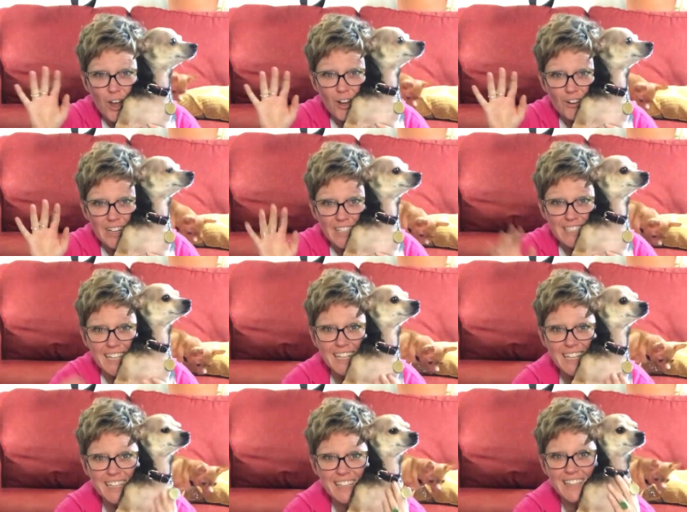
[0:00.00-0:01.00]
All right,
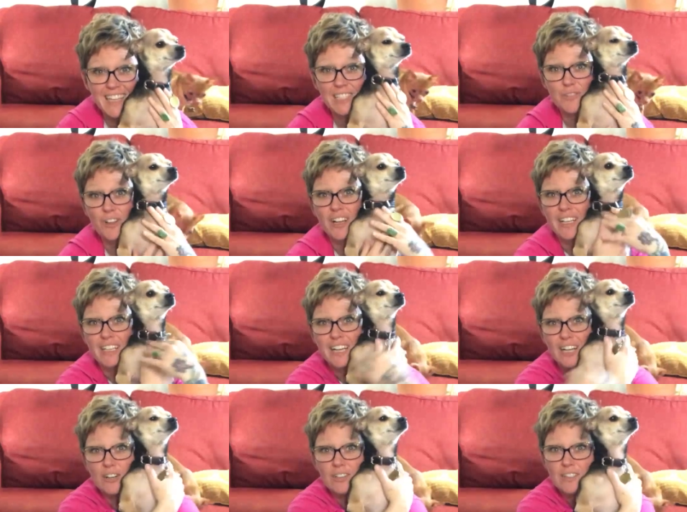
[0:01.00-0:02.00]
thanks for hanging
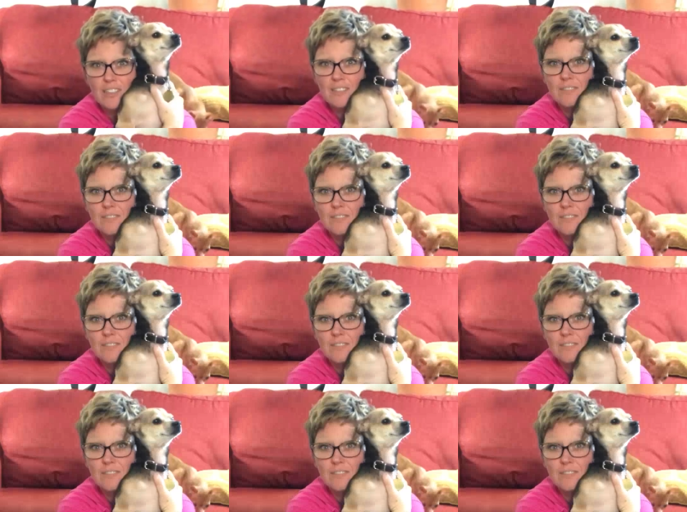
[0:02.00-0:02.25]
out.